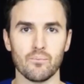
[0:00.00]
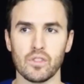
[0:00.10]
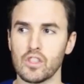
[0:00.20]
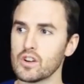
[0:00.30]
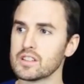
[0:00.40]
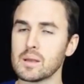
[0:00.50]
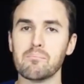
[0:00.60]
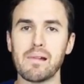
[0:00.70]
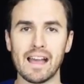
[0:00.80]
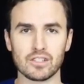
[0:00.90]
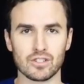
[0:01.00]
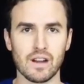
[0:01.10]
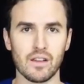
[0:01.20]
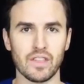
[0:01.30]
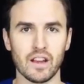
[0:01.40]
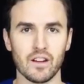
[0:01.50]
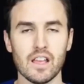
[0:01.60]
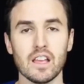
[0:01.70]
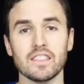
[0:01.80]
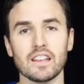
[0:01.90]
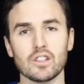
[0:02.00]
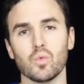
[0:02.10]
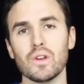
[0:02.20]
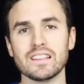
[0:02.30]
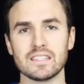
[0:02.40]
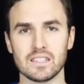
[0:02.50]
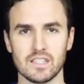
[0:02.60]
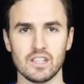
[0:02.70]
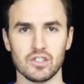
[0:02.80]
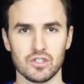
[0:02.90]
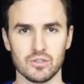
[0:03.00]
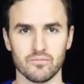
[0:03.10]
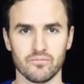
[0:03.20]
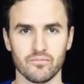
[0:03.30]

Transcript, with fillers: There is a master out there that is willing to teach you.